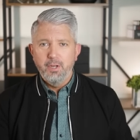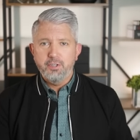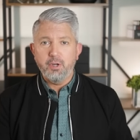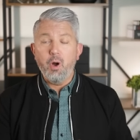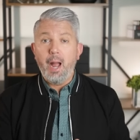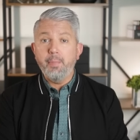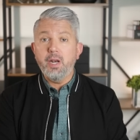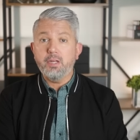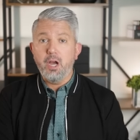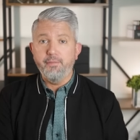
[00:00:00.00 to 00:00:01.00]
So I'm
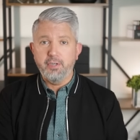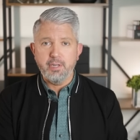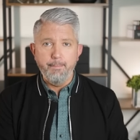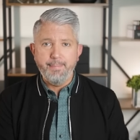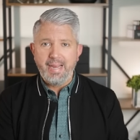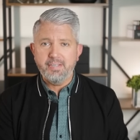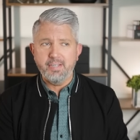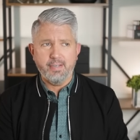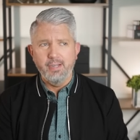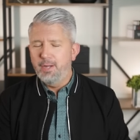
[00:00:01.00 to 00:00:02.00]
gonna cover some
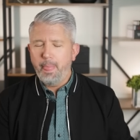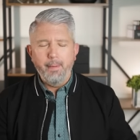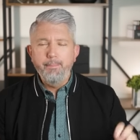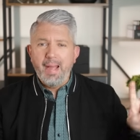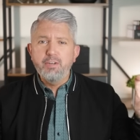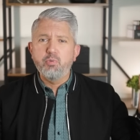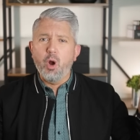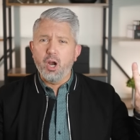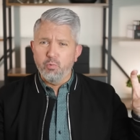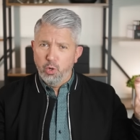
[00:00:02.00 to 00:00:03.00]
basic
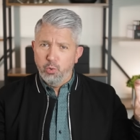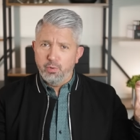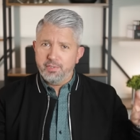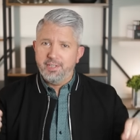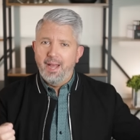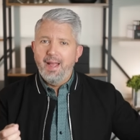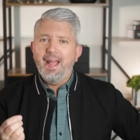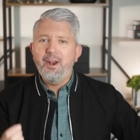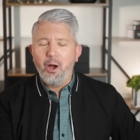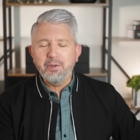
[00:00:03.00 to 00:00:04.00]
menswear rules
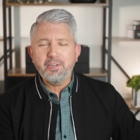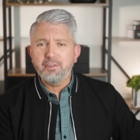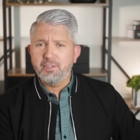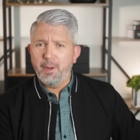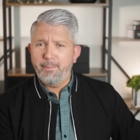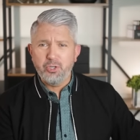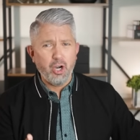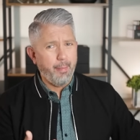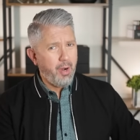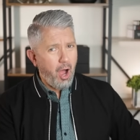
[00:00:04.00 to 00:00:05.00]
and also some
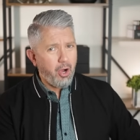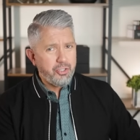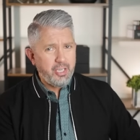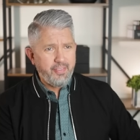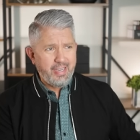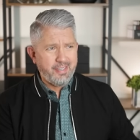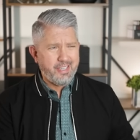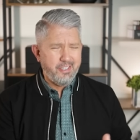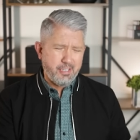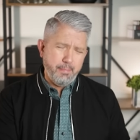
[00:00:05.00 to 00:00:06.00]
terminology that
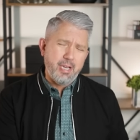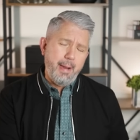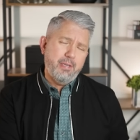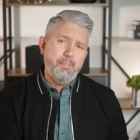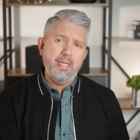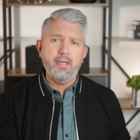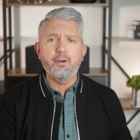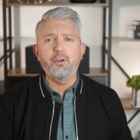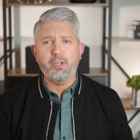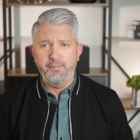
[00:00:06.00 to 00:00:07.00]
can sometimes be a
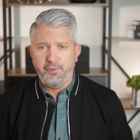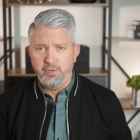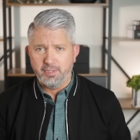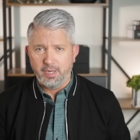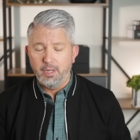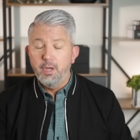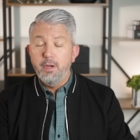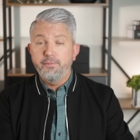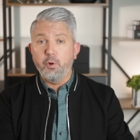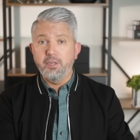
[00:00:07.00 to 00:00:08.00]
little confusing.
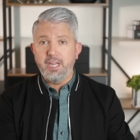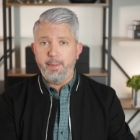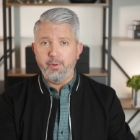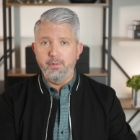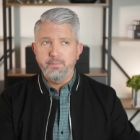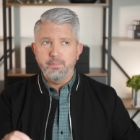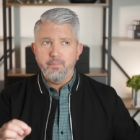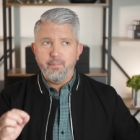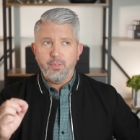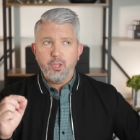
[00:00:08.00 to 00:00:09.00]
For example,
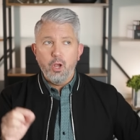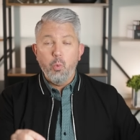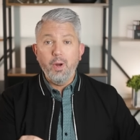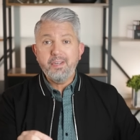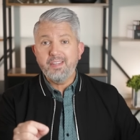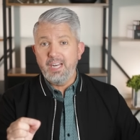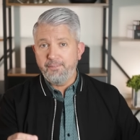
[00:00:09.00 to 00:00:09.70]
what's the